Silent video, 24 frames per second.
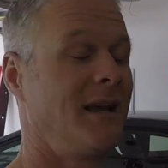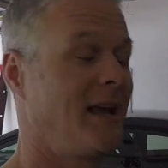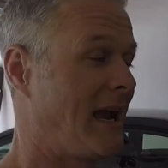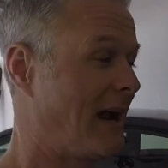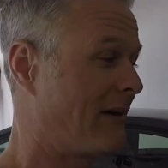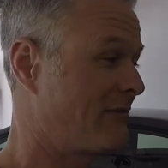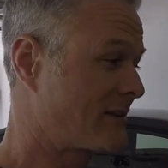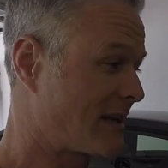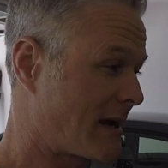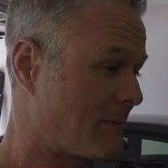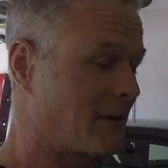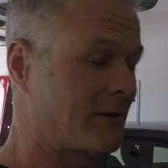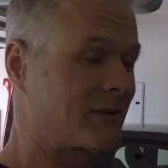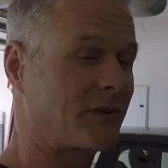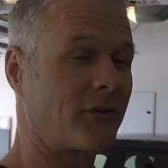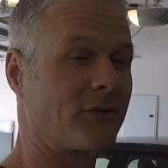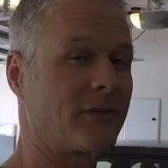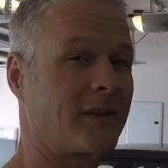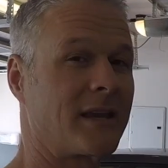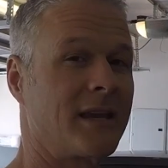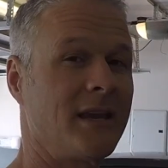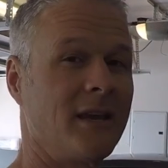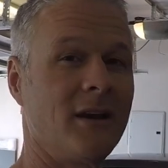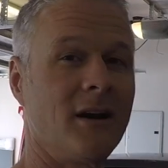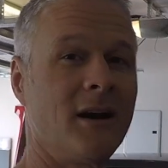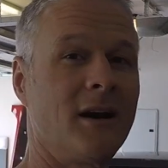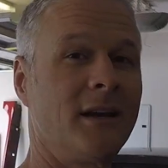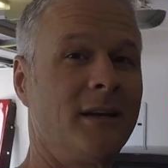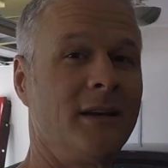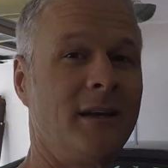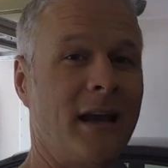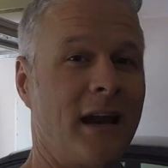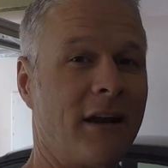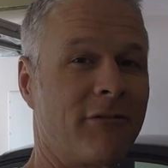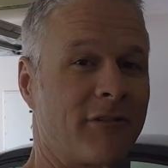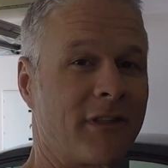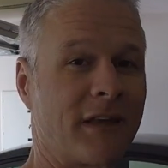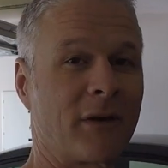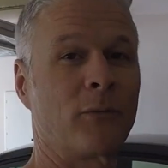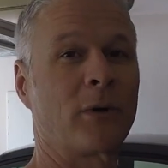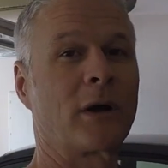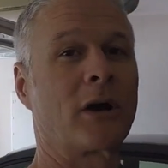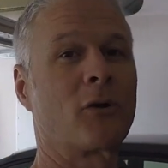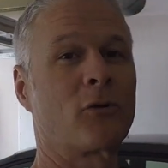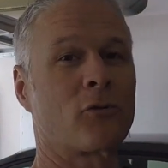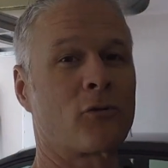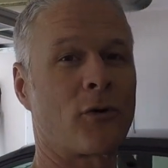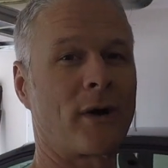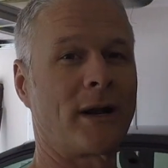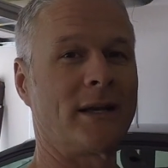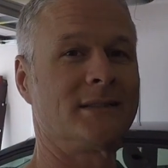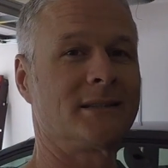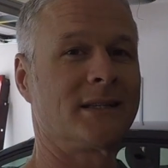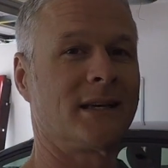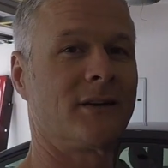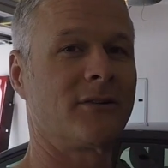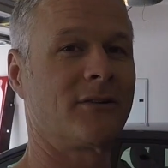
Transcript: Every time I turned the key on, everything would go crazy